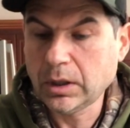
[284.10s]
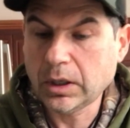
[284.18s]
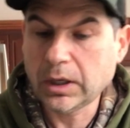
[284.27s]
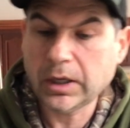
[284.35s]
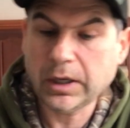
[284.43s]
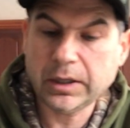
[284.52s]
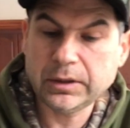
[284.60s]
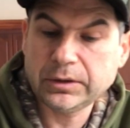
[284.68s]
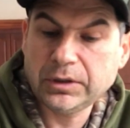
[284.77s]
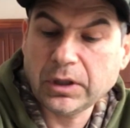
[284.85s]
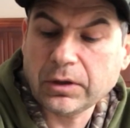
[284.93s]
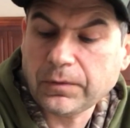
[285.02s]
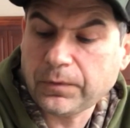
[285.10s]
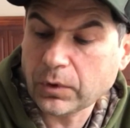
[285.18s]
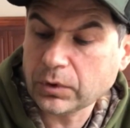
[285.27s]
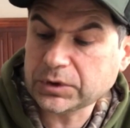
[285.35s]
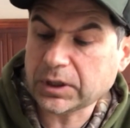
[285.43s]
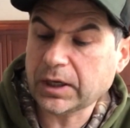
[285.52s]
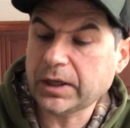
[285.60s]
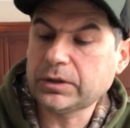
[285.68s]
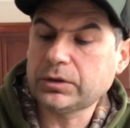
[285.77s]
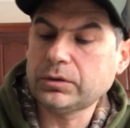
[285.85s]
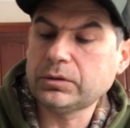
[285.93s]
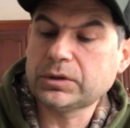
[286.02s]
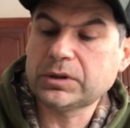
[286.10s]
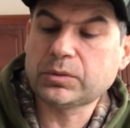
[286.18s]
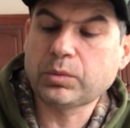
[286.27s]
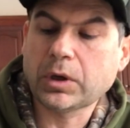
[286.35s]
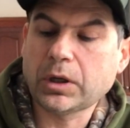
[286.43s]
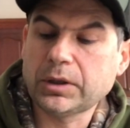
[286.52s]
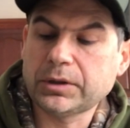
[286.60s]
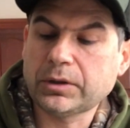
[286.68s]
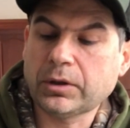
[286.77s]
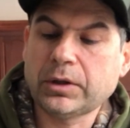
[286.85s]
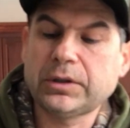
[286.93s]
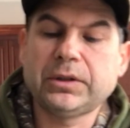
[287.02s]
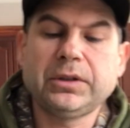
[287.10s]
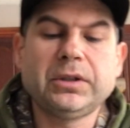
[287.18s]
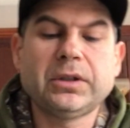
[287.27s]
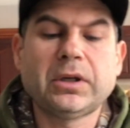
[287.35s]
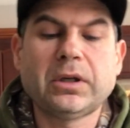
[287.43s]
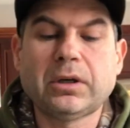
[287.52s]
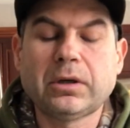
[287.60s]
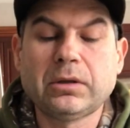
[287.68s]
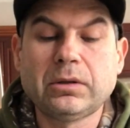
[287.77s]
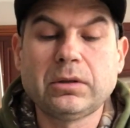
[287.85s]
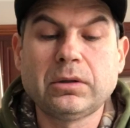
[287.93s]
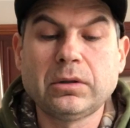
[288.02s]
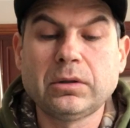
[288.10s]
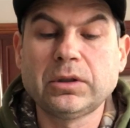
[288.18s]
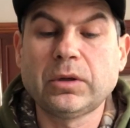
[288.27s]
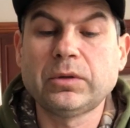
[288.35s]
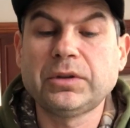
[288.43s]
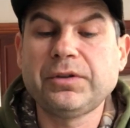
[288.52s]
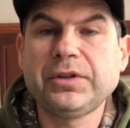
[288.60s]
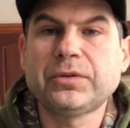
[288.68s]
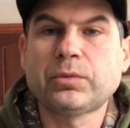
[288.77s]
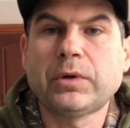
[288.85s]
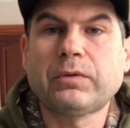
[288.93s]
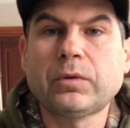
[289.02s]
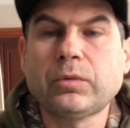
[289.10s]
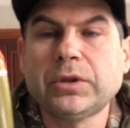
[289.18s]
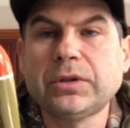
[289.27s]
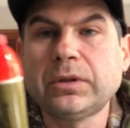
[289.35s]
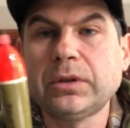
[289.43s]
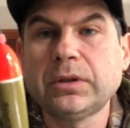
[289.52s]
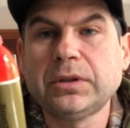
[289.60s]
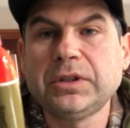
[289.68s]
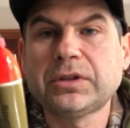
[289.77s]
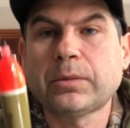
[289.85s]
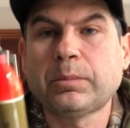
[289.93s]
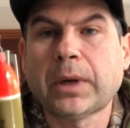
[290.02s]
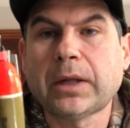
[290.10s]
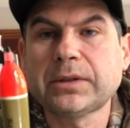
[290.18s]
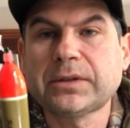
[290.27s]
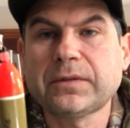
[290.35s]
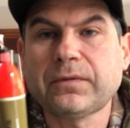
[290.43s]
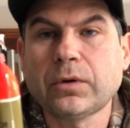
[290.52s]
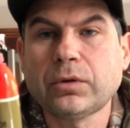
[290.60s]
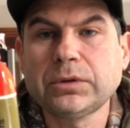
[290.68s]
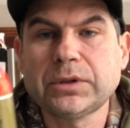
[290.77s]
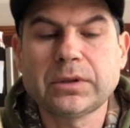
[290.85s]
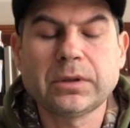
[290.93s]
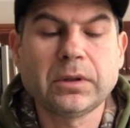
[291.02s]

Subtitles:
And the other floats I like to use as well are these Riverwood. These are balsa floats.